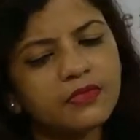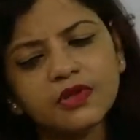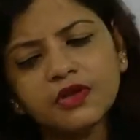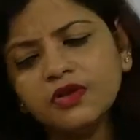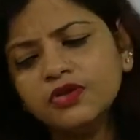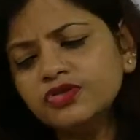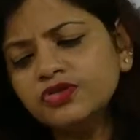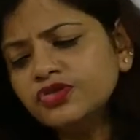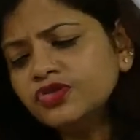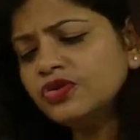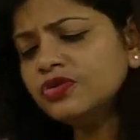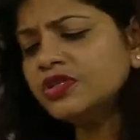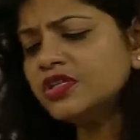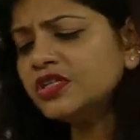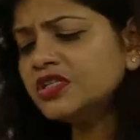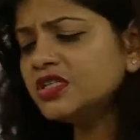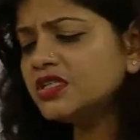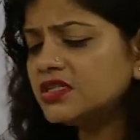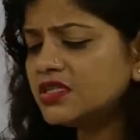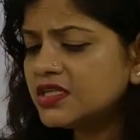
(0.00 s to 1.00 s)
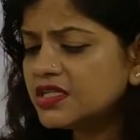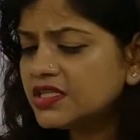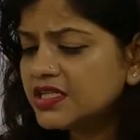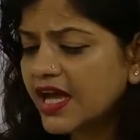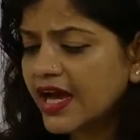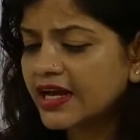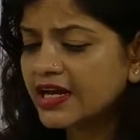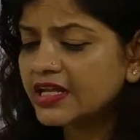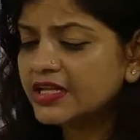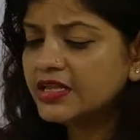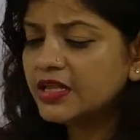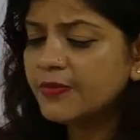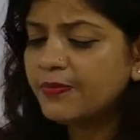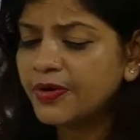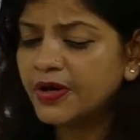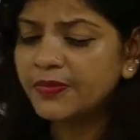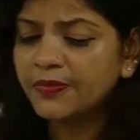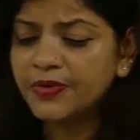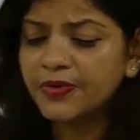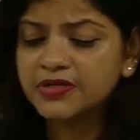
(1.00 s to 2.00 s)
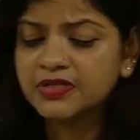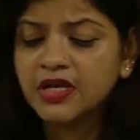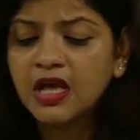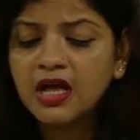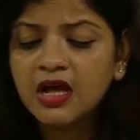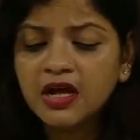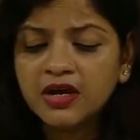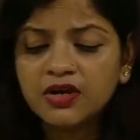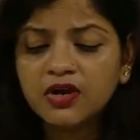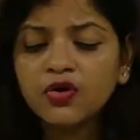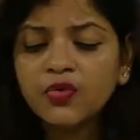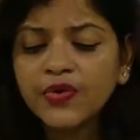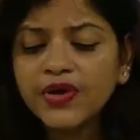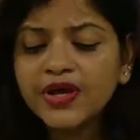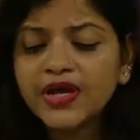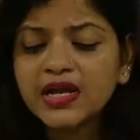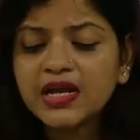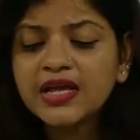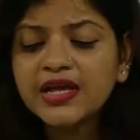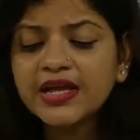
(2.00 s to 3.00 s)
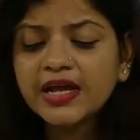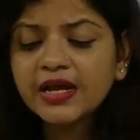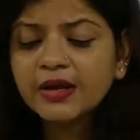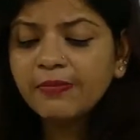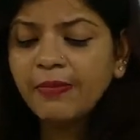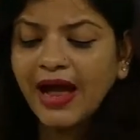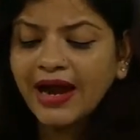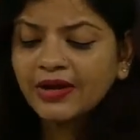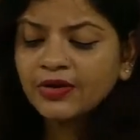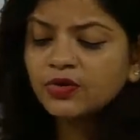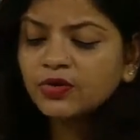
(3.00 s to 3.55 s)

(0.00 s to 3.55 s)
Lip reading: So this is exactly the purpose. Now quickly get back to